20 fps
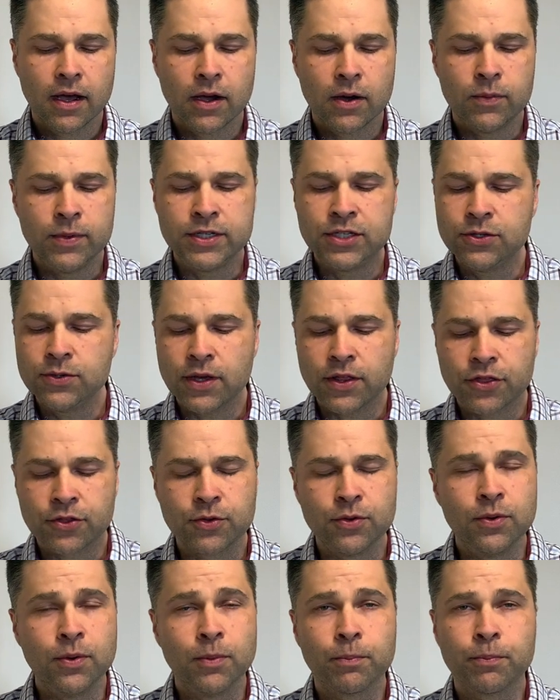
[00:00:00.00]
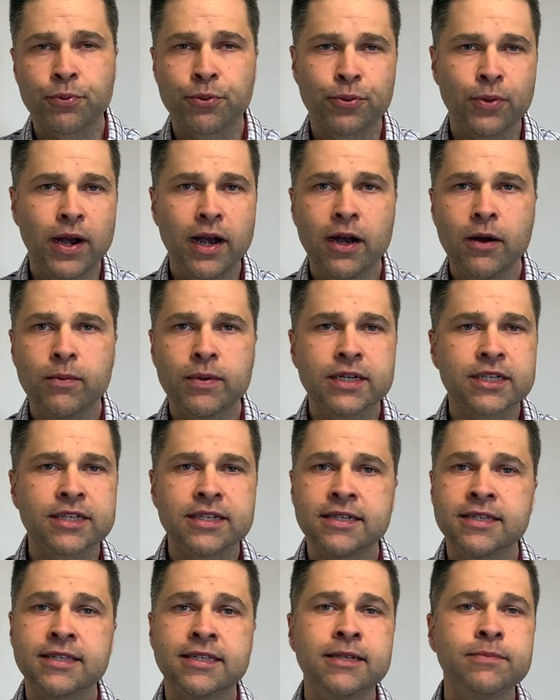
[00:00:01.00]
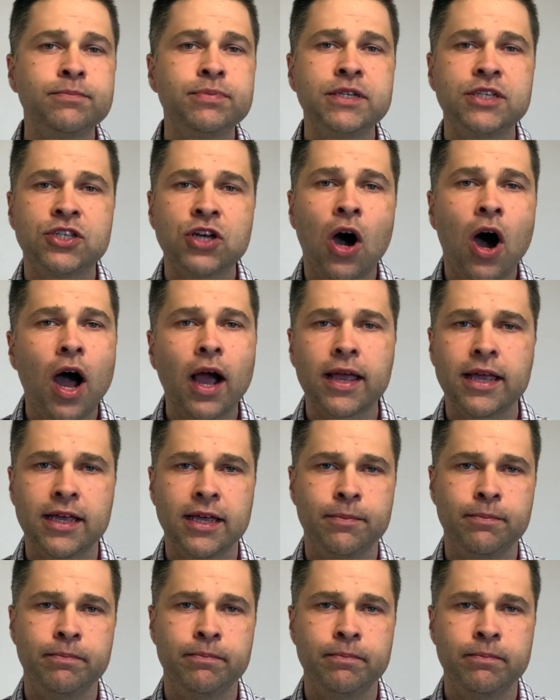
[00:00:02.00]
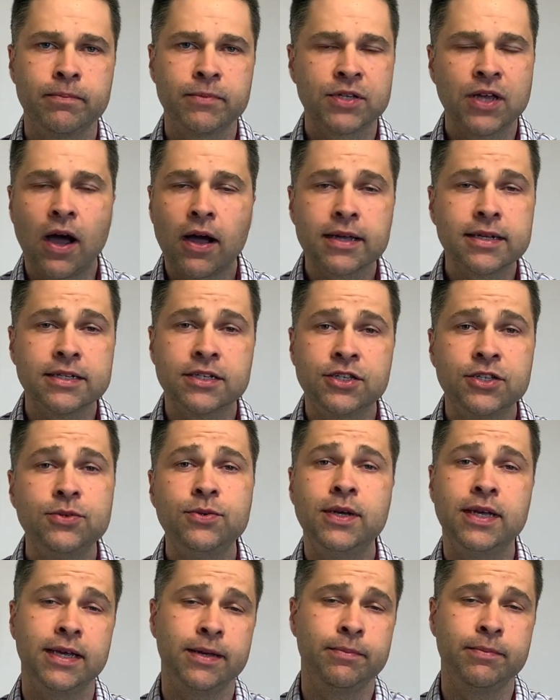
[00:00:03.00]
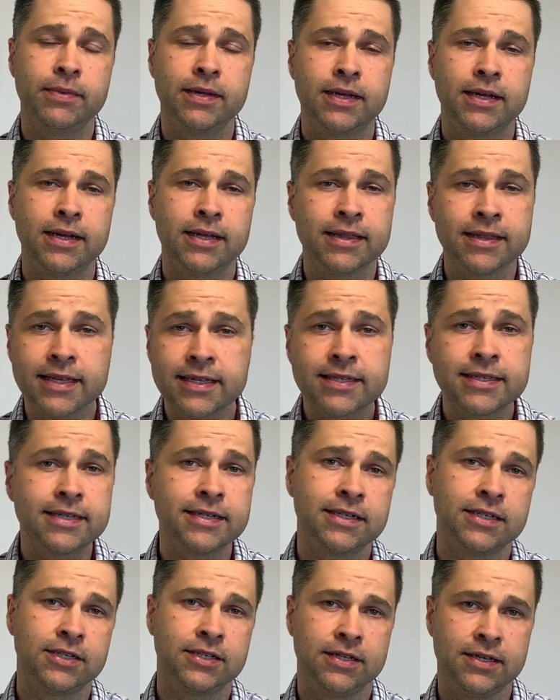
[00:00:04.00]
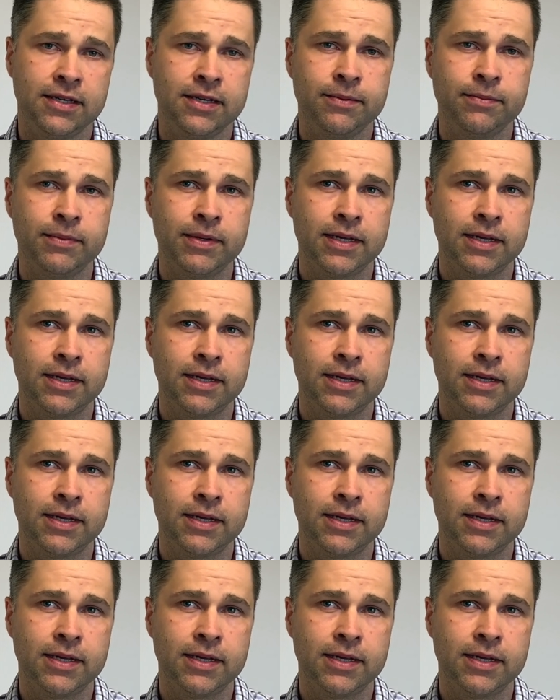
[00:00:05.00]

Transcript: We do it through prayer, which is simply talking to him and listening to him.